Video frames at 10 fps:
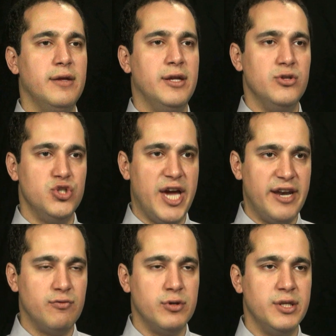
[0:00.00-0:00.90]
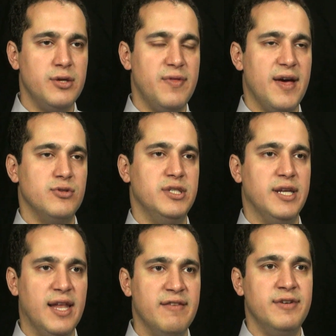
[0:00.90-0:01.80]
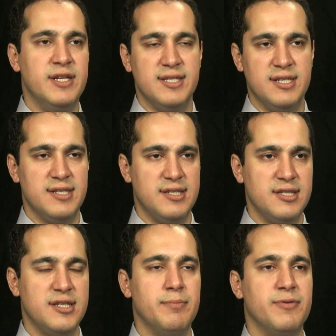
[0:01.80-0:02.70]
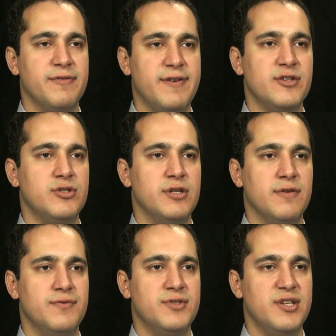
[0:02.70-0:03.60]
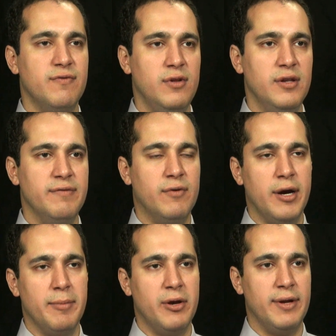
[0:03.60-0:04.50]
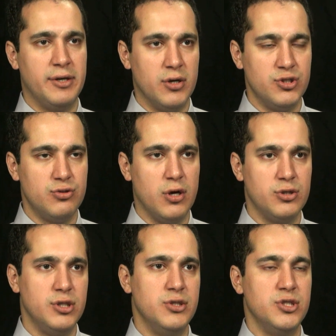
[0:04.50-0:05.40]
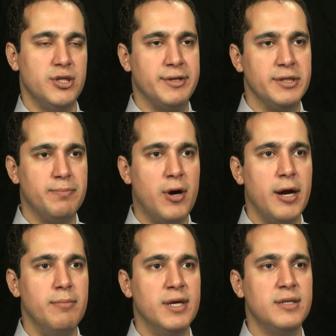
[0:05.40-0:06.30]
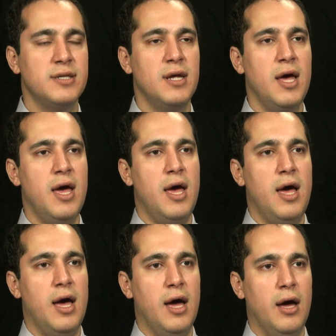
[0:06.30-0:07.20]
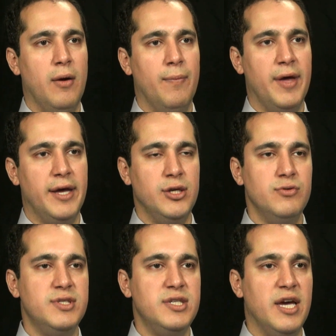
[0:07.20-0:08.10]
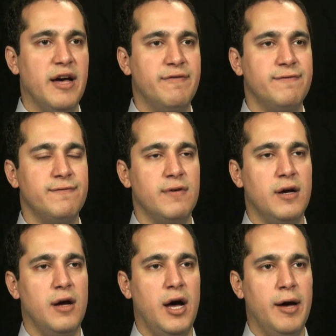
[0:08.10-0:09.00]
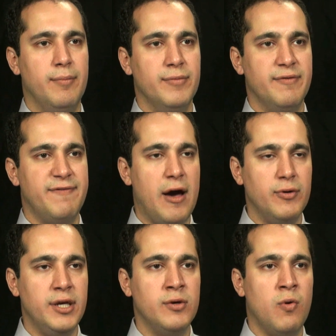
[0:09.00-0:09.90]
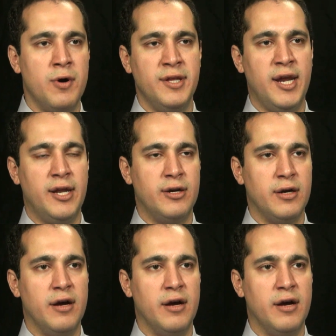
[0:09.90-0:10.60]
in January 2011 as an assistant professor of civil, environmental, and construction engineering department. At UCF, I'm the founding coordinator